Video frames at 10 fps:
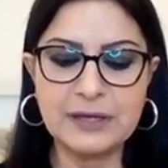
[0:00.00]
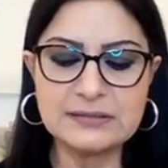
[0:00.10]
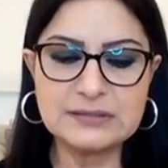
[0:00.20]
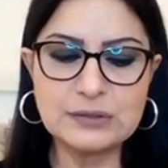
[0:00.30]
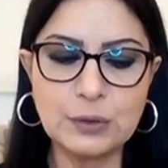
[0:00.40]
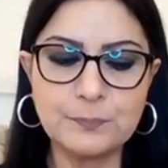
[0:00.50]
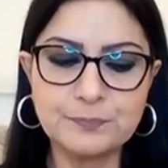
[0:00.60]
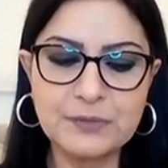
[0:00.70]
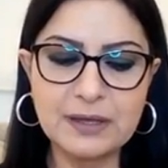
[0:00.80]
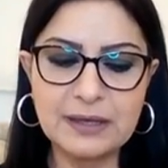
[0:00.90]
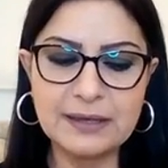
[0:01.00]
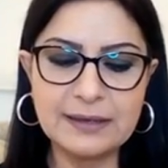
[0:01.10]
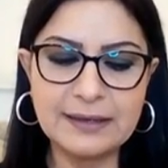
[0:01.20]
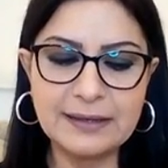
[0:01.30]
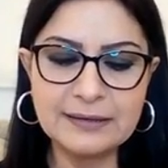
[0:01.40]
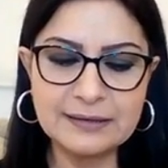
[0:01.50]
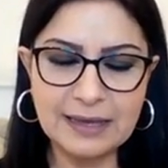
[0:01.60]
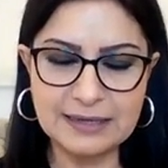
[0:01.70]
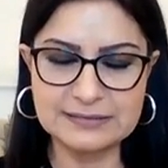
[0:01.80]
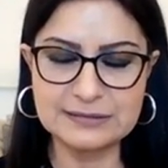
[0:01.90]
So in
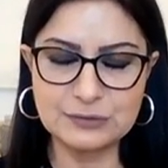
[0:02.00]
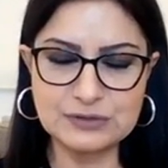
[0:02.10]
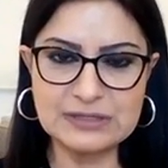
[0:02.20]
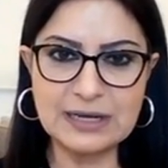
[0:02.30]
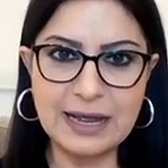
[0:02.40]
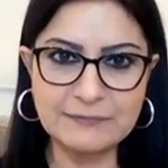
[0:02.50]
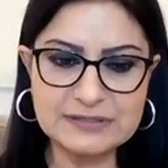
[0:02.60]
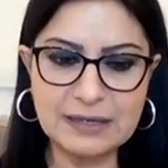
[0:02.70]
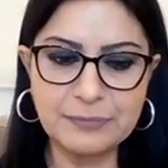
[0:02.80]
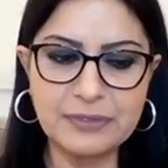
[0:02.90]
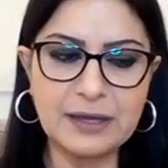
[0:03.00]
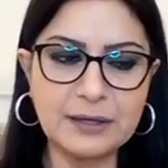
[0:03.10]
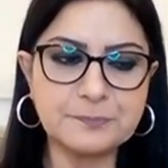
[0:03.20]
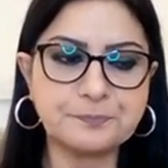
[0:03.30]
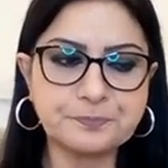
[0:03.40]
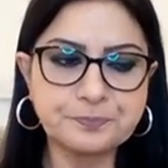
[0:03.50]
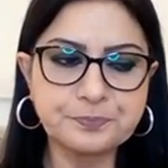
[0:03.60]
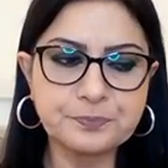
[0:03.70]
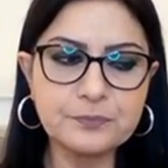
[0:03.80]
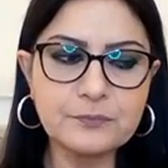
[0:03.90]
case you still have something
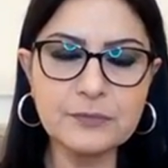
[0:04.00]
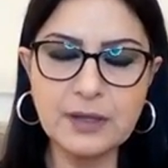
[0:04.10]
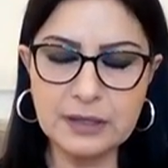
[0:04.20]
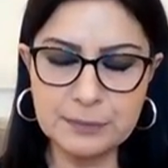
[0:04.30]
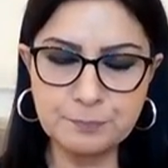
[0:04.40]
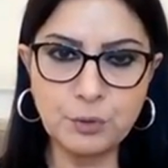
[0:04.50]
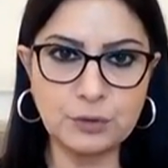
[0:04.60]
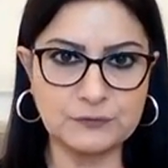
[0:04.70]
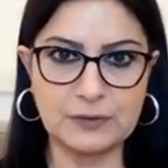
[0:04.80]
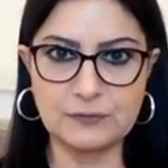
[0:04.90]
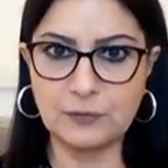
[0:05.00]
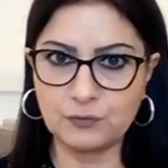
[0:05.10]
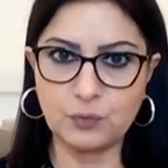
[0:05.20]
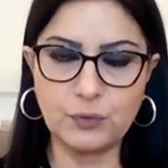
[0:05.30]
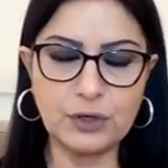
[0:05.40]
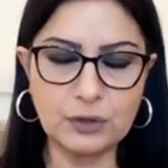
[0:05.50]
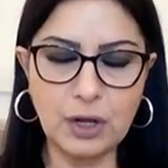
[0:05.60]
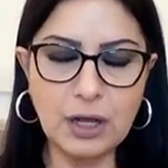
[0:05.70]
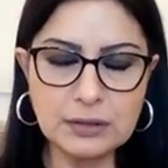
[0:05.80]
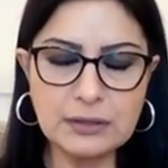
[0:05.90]
important work
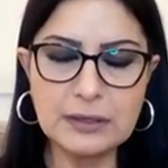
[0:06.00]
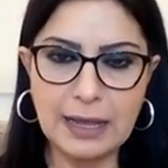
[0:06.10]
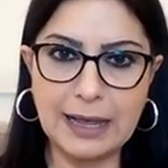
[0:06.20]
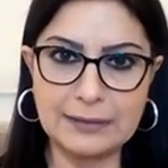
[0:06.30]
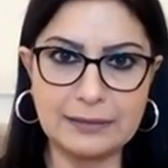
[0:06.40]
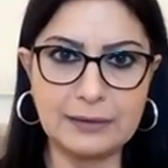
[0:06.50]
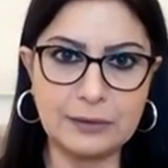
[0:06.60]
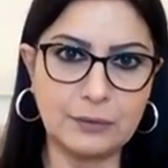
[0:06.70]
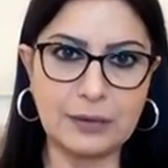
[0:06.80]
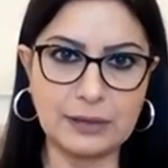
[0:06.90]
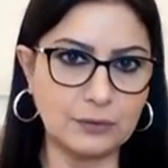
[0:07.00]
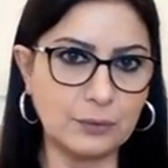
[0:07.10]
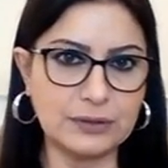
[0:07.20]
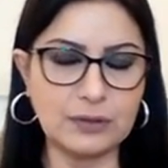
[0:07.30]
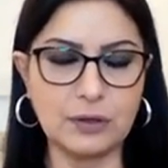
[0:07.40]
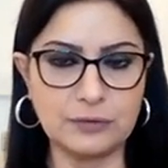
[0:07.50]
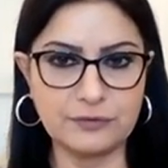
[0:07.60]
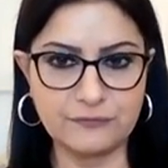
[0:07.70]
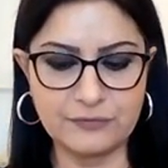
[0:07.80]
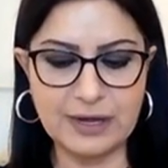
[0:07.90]
on, I think you can do it on
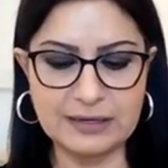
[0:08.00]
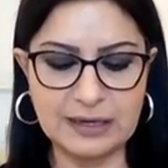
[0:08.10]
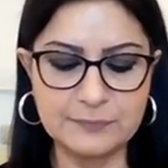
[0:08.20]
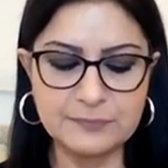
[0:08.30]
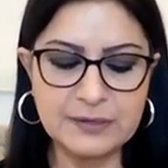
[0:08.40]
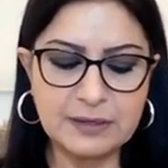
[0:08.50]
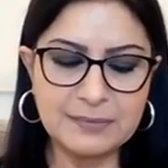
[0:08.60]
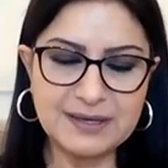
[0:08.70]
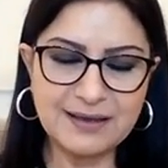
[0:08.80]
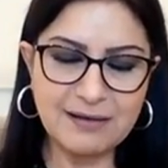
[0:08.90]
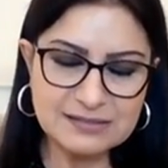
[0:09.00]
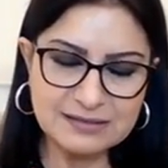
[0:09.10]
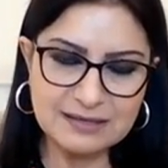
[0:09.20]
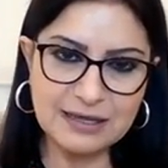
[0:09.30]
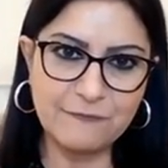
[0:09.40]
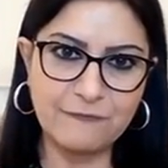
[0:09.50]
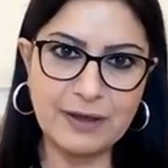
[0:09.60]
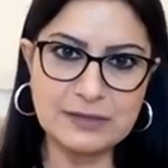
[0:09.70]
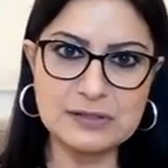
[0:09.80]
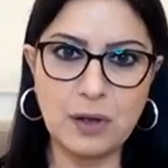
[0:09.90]
Friday, because the
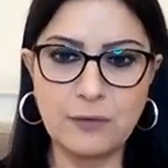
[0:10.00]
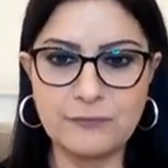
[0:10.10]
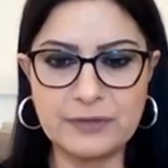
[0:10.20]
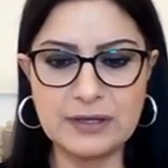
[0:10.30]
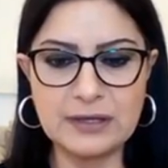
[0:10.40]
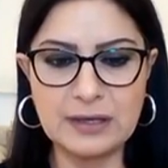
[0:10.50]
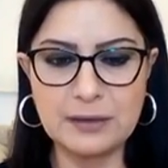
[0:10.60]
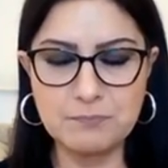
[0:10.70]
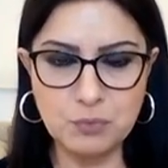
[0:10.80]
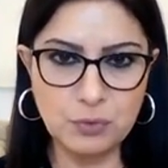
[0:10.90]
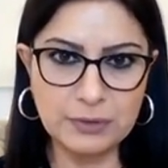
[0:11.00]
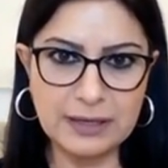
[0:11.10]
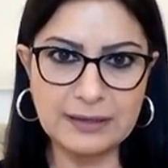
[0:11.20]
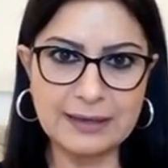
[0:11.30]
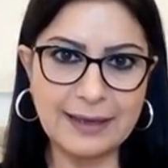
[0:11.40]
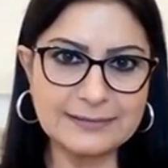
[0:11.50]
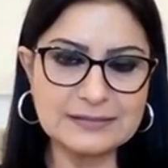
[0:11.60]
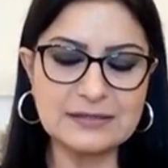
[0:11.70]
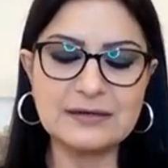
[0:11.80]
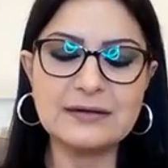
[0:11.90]
effects of the moon in
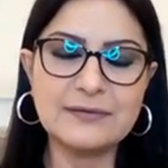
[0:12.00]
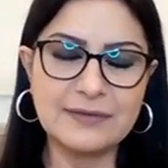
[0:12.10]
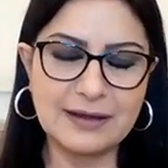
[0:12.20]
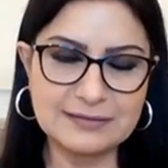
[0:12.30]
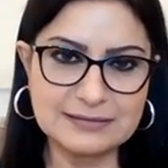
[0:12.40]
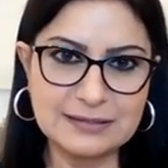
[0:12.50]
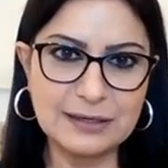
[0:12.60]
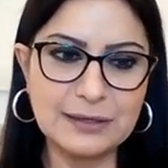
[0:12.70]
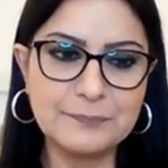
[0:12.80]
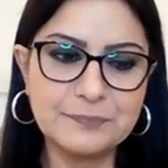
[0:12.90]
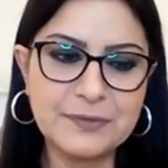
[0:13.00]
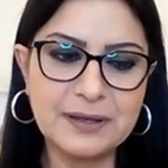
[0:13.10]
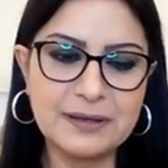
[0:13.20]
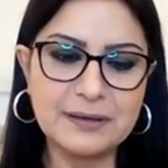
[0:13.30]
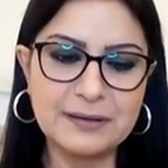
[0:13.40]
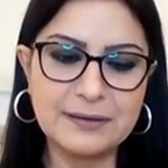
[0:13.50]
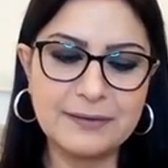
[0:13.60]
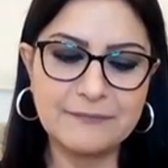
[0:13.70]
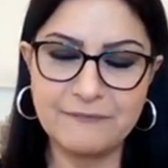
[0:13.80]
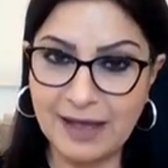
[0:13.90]
Cancer, they are still
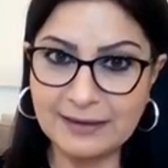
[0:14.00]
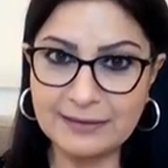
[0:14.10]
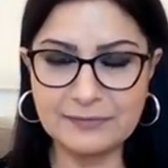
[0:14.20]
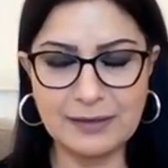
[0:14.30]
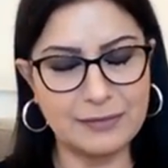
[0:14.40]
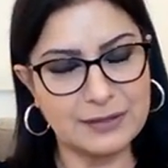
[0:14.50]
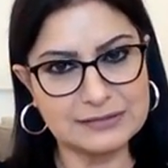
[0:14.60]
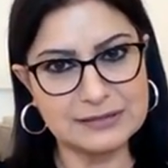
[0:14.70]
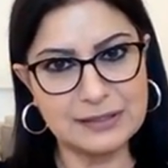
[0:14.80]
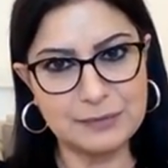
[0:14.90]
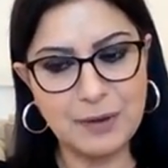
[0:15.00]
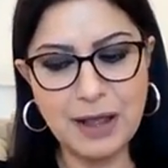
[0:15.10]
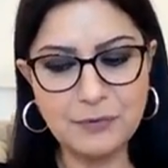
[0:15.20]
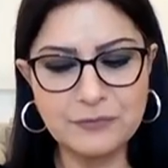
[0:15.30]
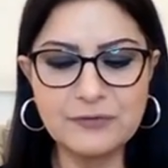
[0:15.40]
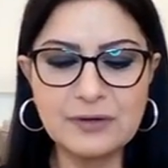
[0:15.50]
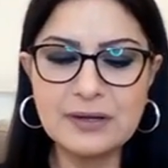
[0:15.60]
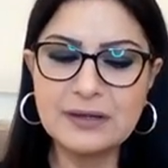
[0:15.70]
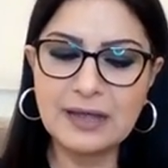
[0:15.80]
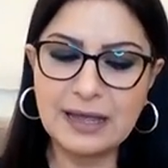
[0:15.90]
valid and they're still powerful,
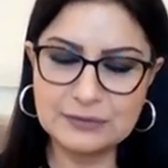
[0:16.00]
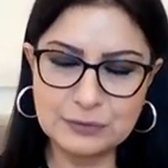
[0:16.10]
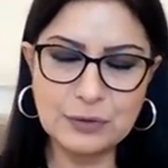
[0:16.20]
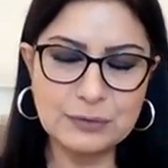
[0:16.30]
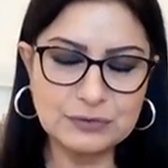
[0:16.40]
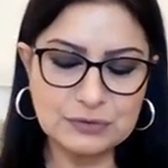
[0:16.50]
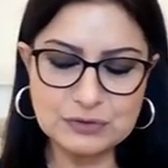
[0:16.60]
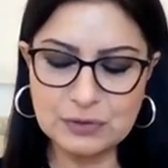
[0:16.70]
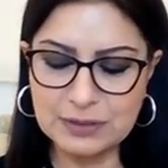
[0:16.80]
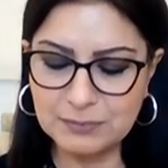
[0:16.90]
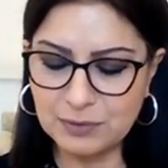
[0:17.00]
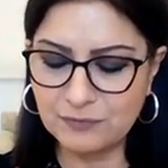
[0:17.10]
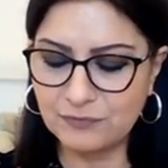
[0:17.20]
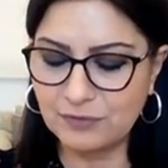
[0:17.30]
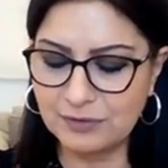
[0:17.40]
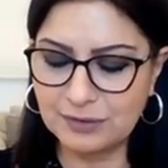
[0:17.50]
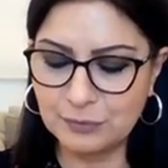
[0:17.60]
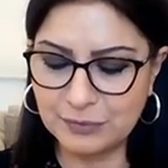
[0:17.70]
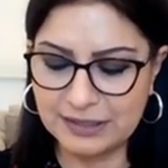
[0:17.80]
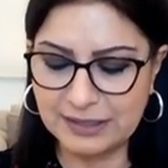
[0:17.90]
and you're going to enjoy a beautiful
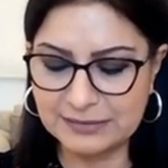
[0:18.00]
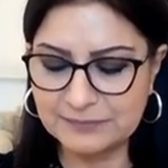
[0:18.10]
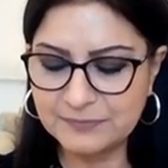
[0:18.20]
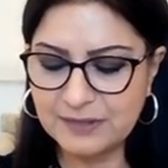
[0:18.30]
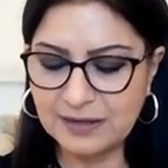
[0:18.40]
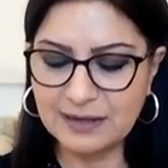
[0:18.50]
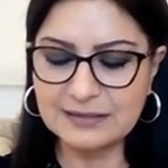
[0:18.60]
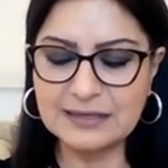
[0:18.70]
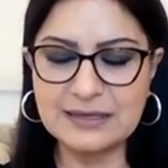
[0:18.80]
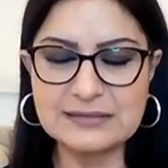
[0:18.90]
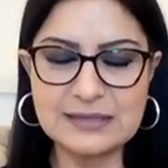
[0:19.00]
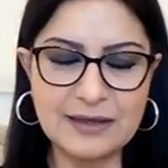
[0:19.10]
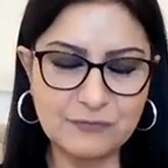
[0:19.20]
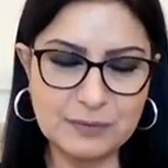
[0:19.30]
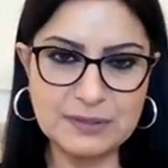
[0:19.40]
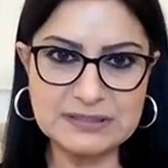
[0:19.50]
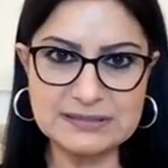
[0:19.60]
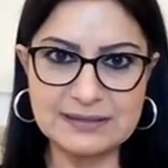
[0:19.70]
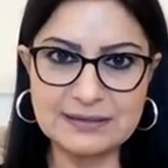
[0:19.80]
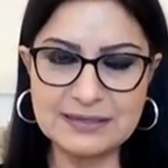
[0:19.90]
weekend. The luckiest, everybody's
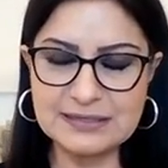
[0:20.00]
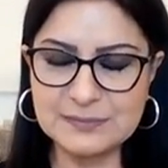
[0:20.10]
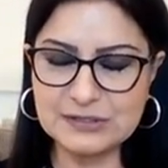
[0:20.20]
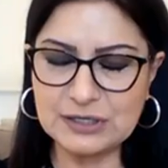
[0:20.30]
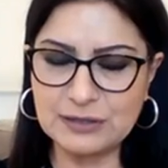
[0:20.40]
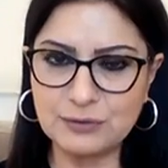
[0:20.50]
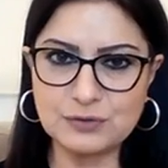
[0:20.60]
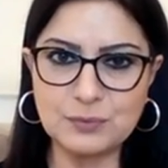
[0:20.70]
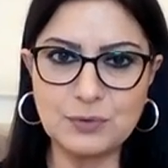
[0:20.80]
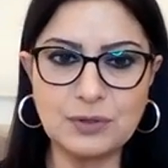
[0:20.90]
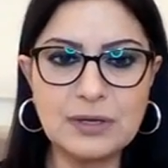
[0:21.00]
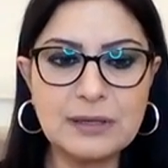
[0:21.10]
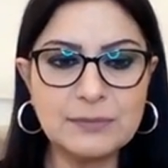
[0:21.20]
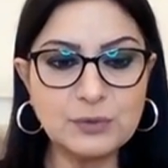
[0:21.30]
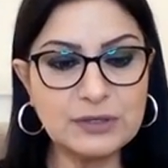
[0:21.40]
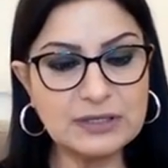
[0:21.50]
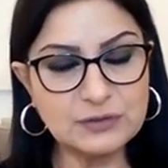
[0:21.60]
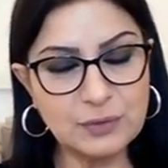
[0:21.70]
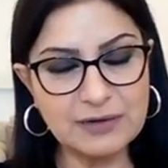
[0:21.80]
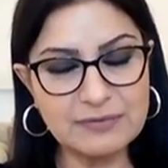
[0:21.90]
lucky, especially those born between the
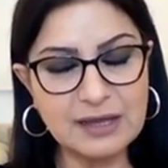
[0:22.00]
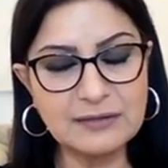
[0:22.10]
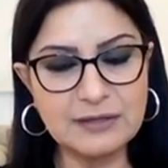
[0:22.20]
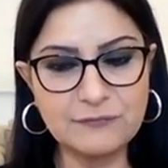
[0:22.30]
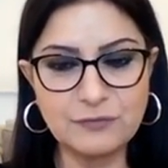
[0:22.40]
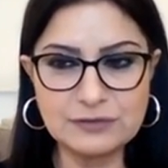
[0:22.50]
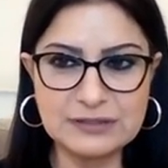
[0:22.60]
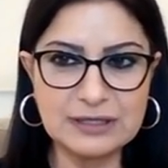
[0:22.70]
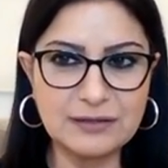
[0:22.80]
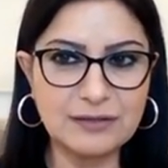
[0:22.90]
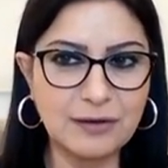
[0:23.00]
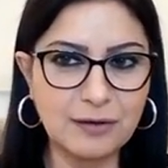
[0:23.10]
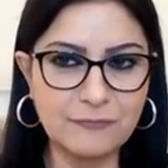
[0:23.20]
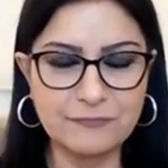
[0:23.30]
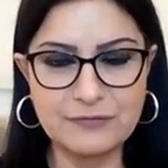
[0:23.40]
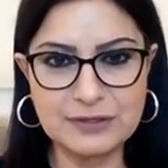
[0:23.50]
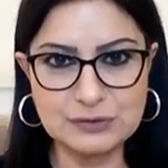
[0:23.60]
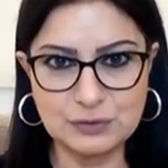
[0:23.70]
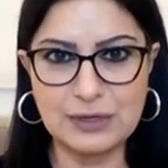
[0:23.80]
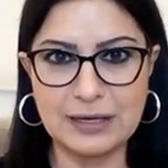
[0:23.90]
12th and the 14th of
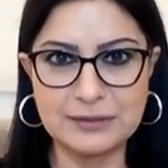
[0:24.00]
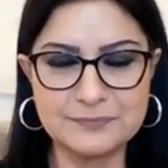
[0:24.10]
July.